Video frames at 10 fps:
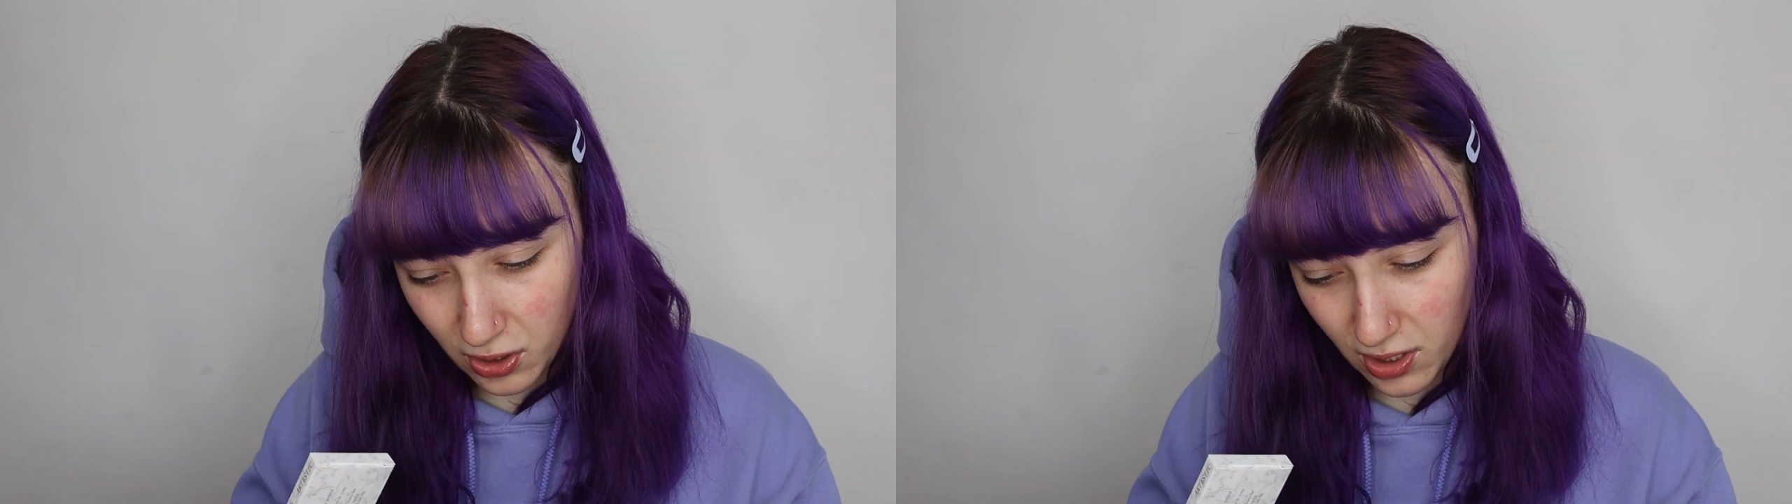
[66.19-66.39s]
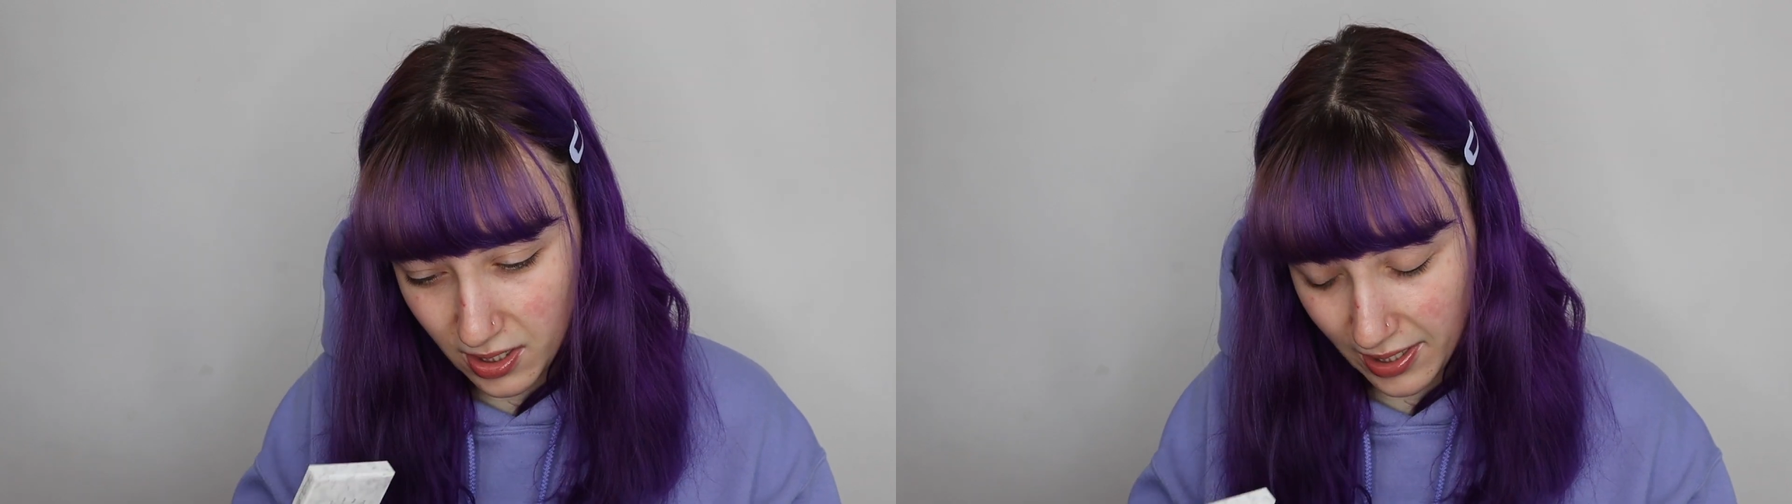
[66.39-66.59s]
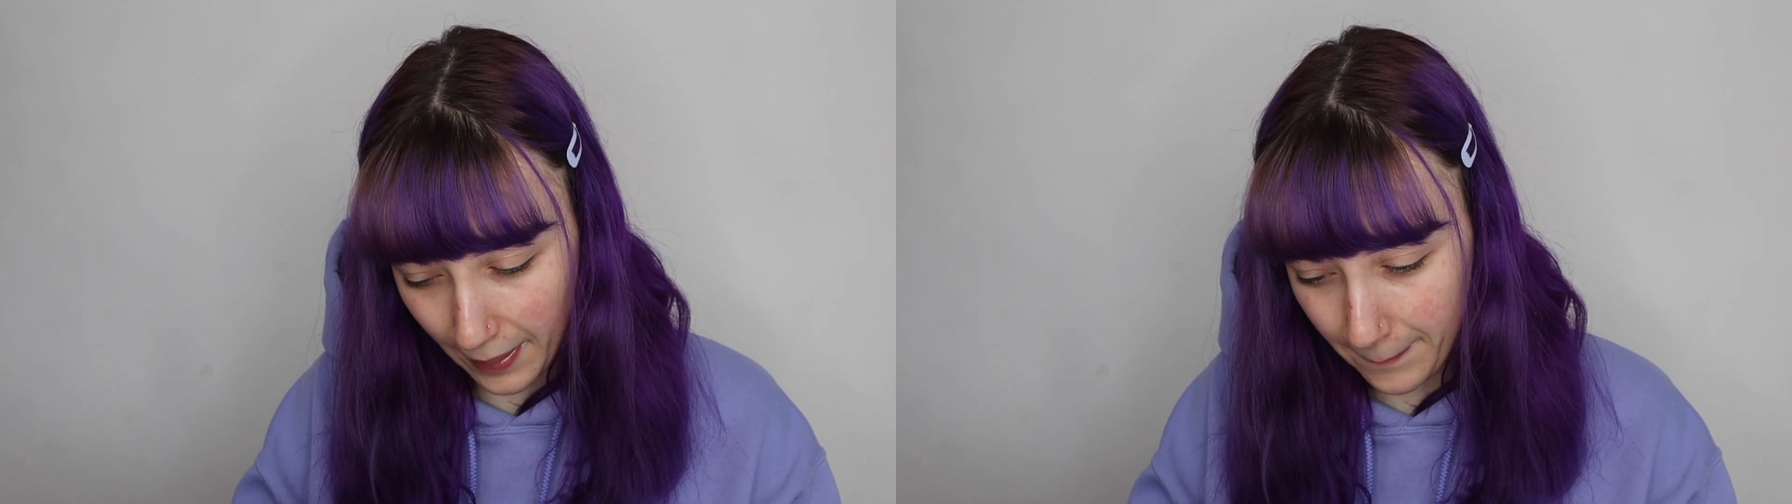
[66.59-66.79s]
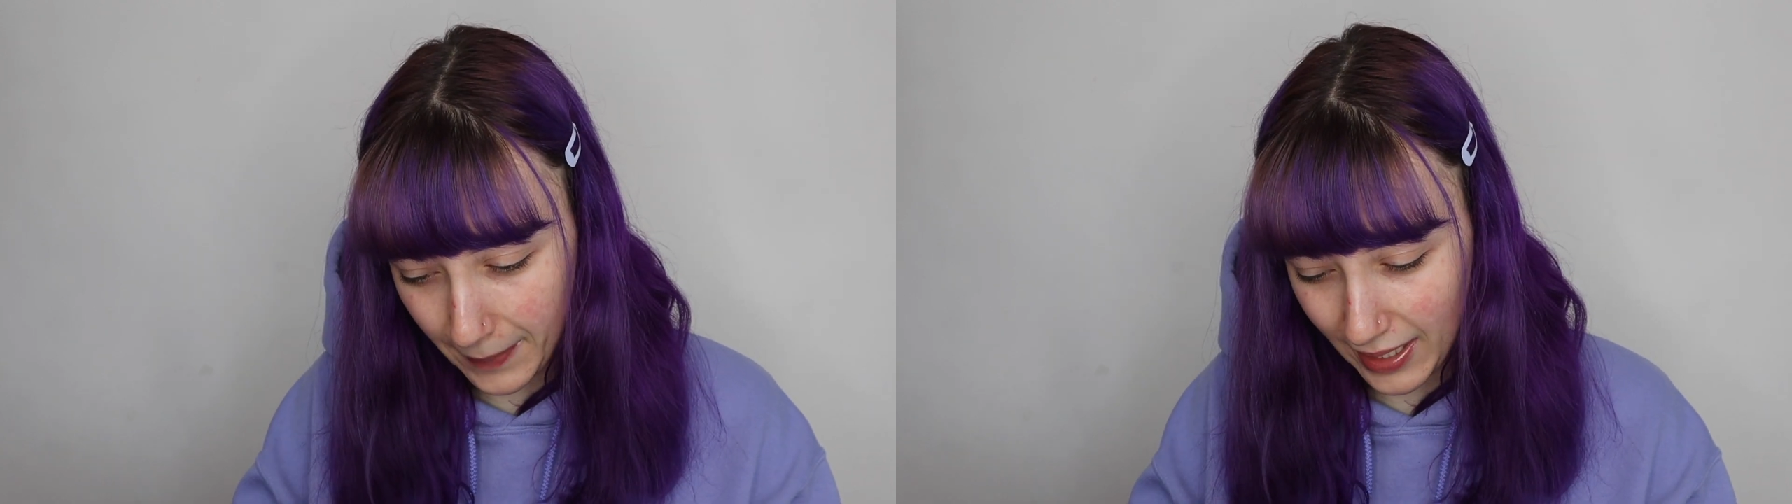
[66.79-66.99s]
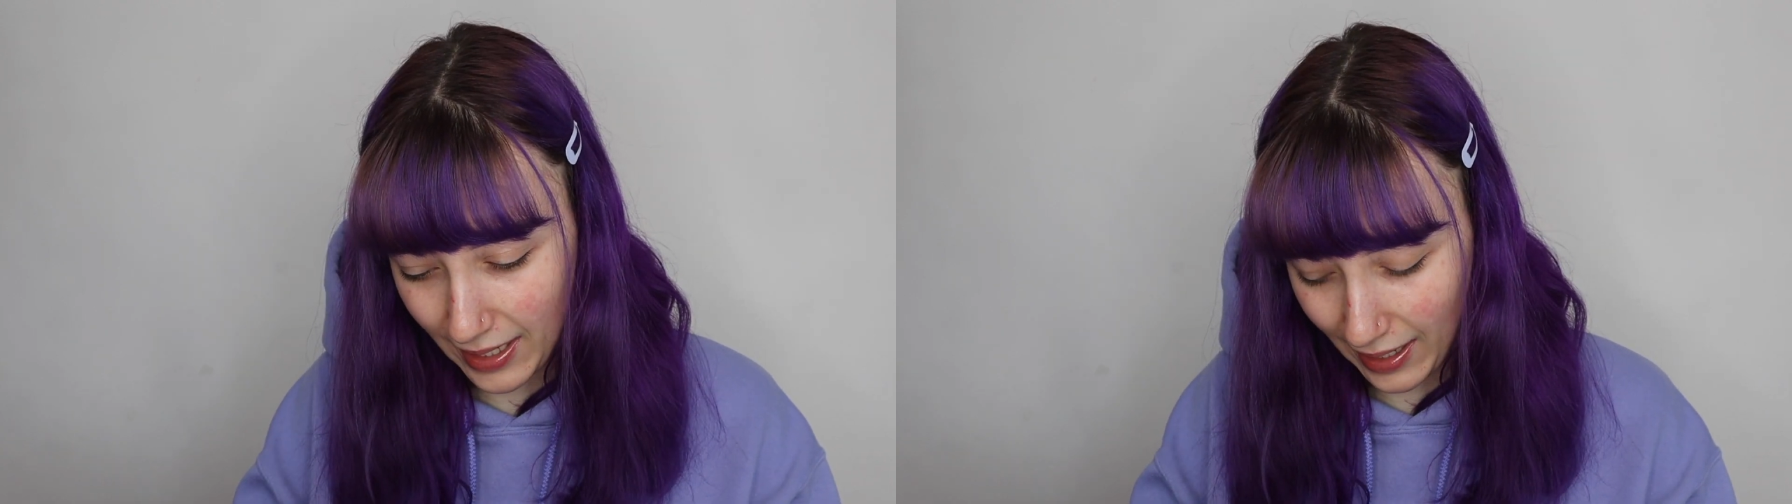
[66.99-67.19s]
She sent
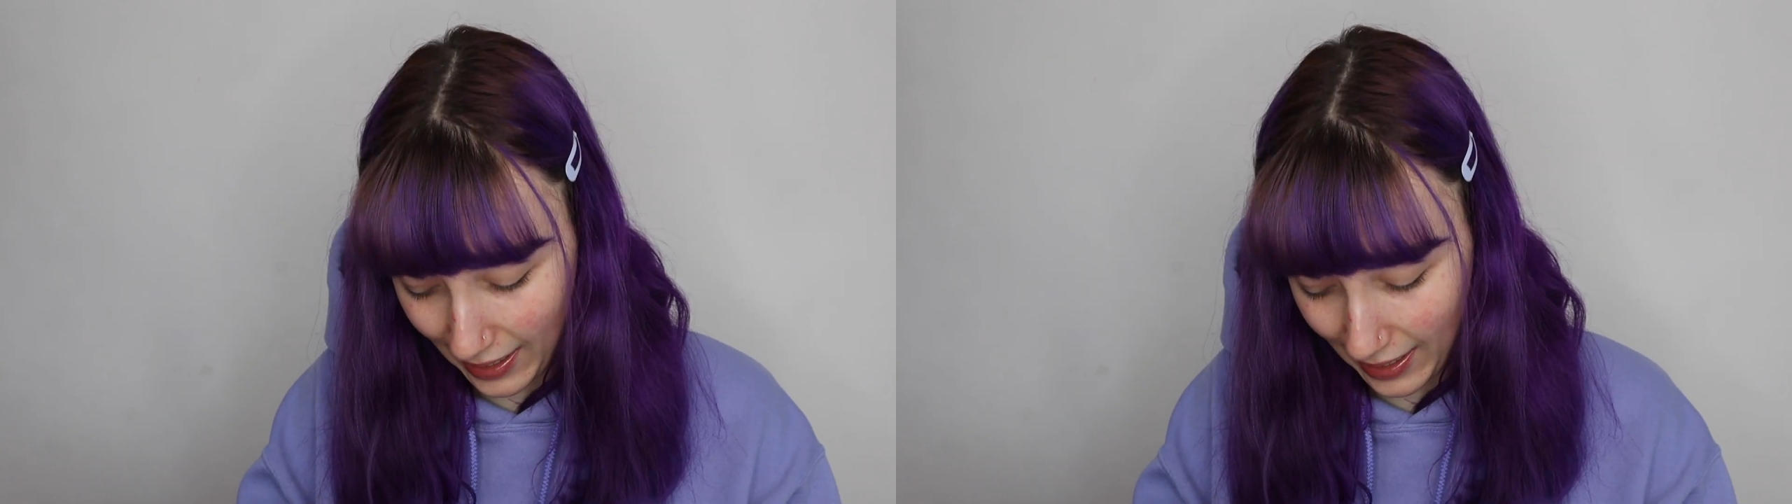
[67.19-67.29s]
me